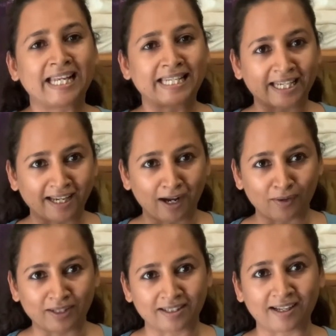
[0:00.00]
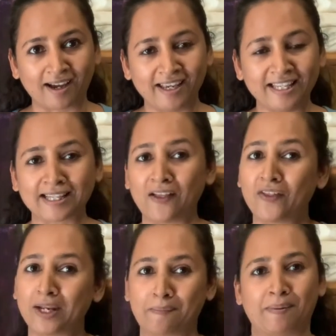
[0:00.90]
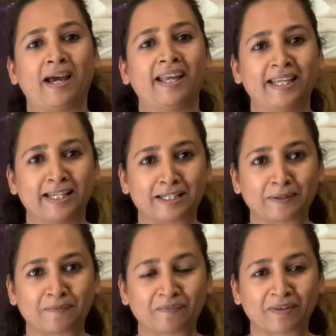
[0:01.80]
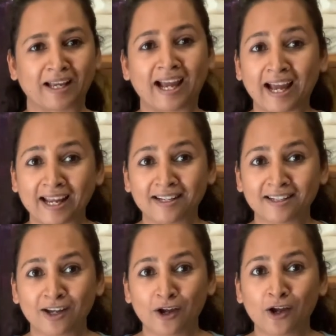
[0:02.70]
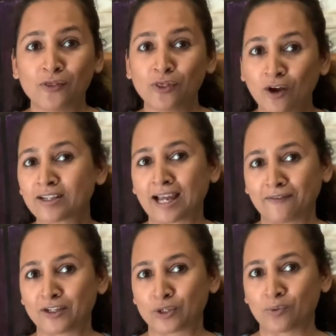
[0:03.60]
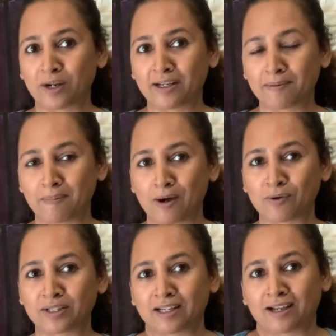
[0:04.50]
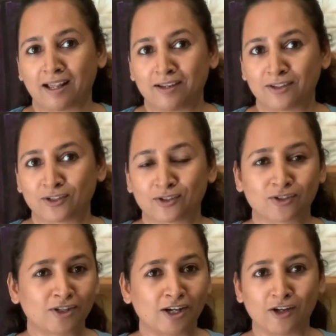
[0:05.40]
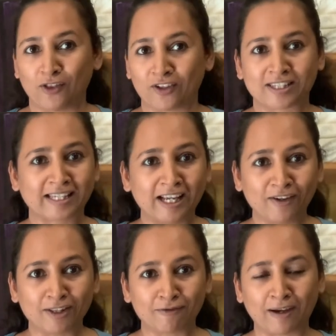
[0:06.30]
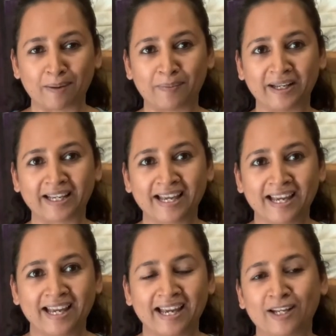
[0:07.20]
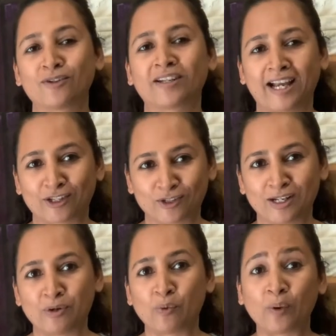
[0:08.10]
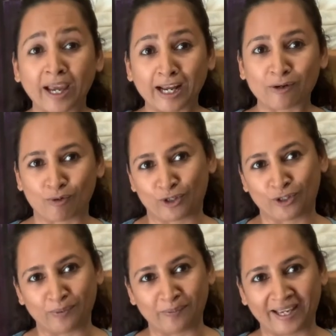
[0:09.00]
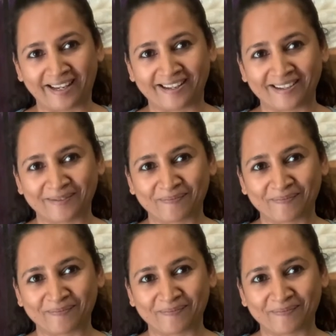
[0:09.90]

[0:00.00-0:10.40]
taking out the dyes and then applying it, and not having to worry about the colors not staying on the fabric, and you can actually wear what you make.